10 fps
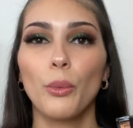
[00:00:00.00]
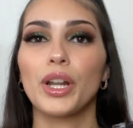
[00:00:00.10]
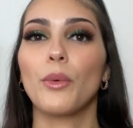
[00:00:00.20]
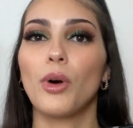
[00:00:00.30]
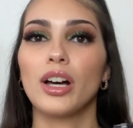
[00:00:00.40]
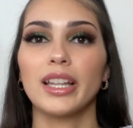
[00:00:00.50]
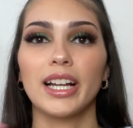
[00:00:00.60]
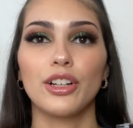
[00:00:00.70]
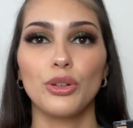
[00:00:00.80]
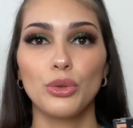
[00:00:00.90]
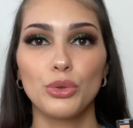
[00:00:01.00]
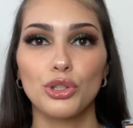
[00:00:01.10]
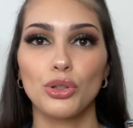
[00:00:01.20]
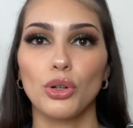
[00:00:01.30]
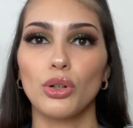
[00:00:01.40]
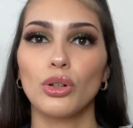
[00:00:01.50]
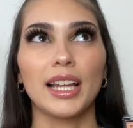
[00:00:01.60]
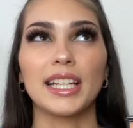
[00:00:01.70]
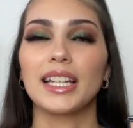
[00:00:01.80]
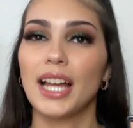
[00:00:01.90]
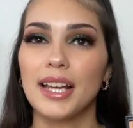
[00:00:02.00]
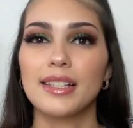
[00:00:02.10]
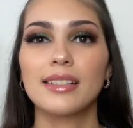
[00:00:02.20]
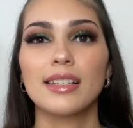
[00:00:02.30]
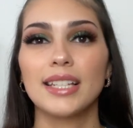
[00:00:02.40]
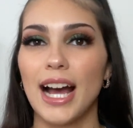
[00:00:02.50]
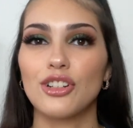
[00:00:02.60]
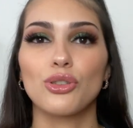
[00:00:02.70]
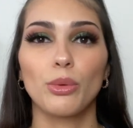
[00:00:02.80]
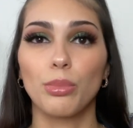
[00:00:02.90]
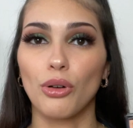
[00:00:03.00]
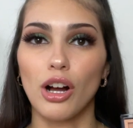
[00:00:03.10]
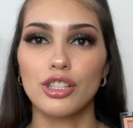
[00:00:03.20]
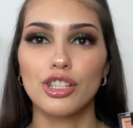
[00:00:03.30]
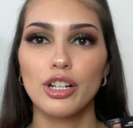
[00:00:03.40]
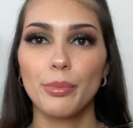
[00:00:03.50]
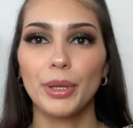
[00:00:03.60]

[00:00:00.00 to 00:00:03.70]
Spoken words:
when I want like a neutral, like nice natural bronzer.